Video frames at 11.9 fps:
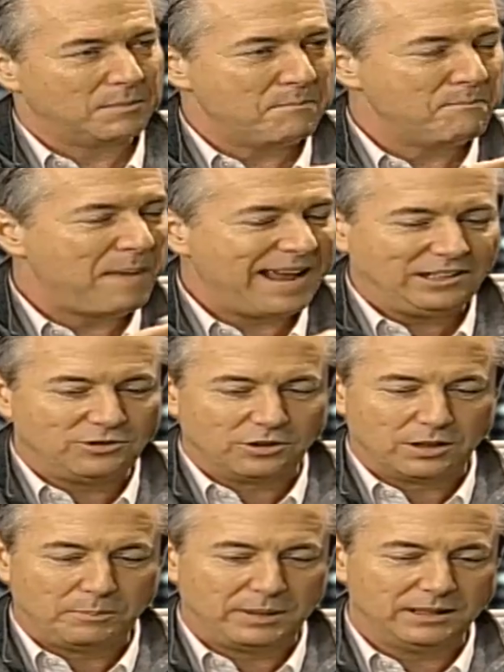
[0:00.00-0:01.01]
the
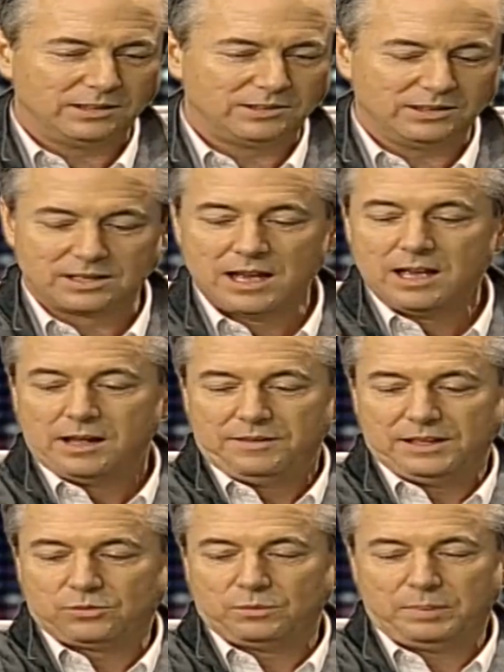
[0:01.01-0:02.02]
major appendages.
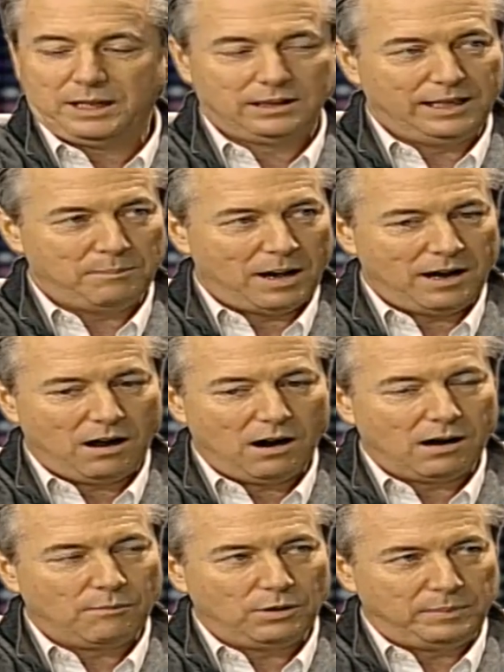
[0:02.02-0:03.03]
This would be a limb, my
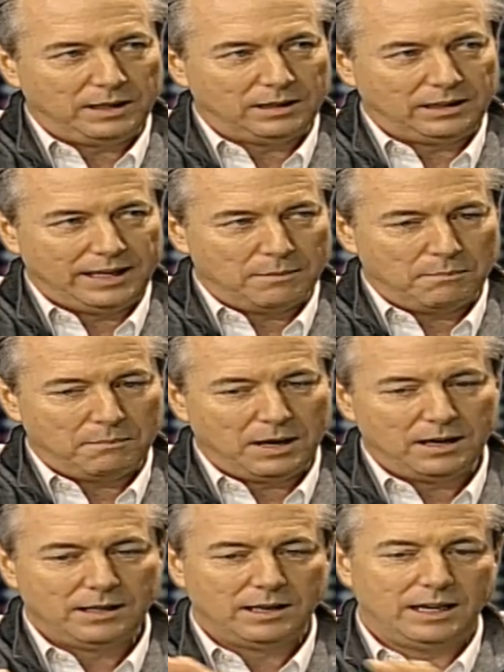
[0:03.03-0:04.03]
arm would be a limb,
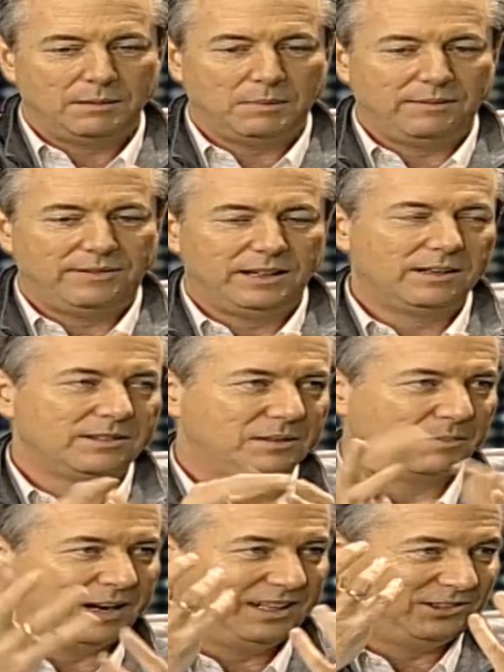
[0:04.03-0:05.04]
and my fingers
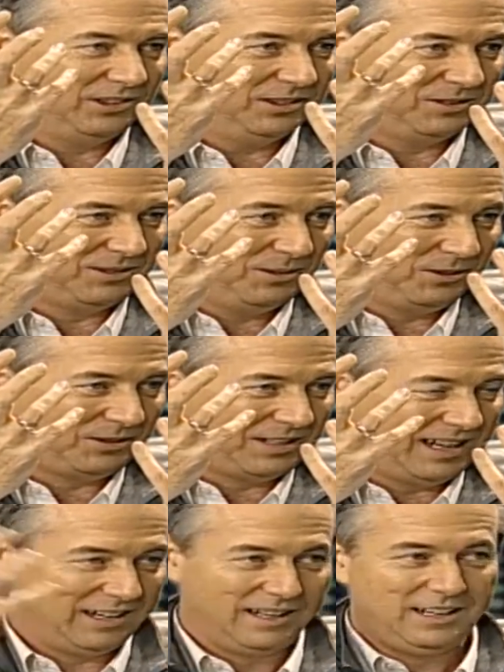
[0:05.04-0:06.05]
the branches. Do you okay,
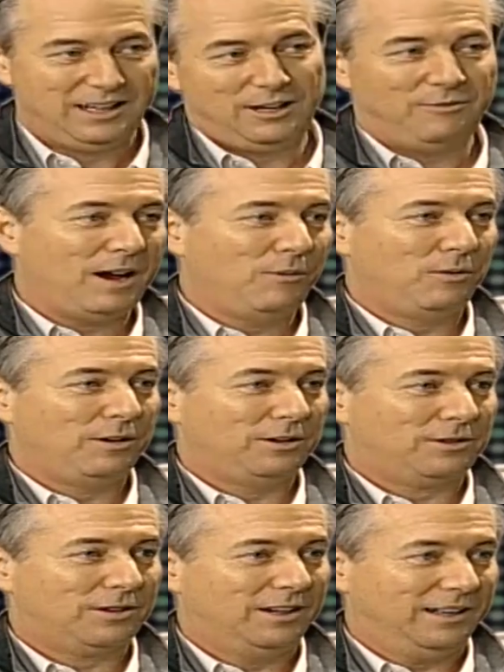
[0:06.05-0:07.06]
understand? Yes. If I were a
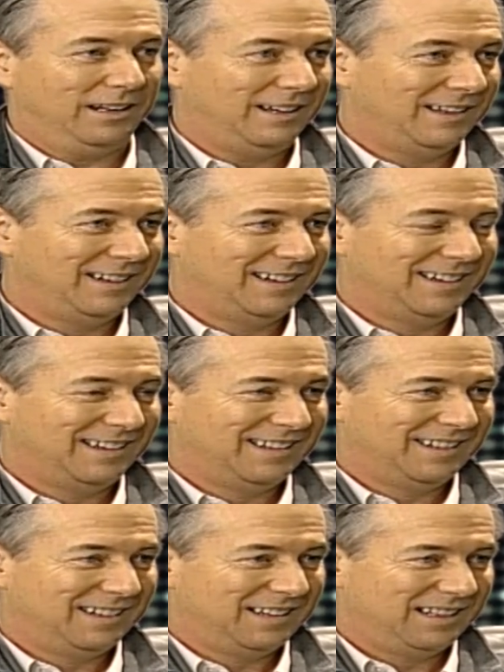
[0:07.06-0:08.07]
tree,
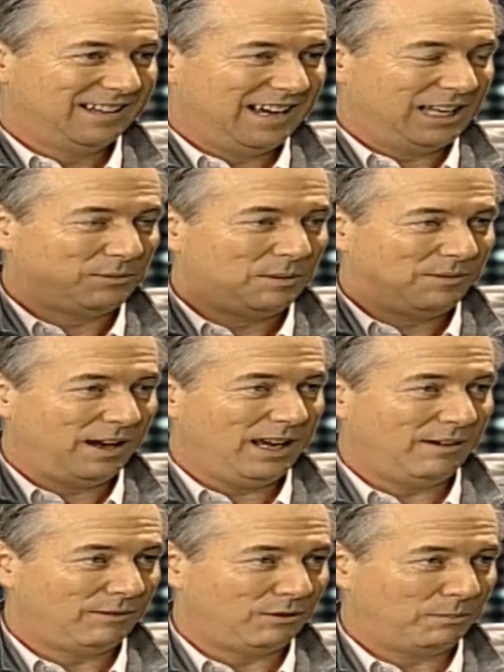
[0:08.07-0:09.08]
Ask me if I
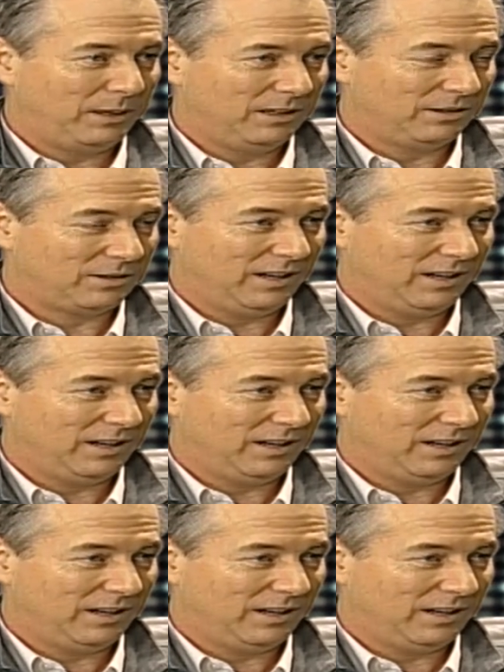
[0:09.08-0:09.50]
have ever been a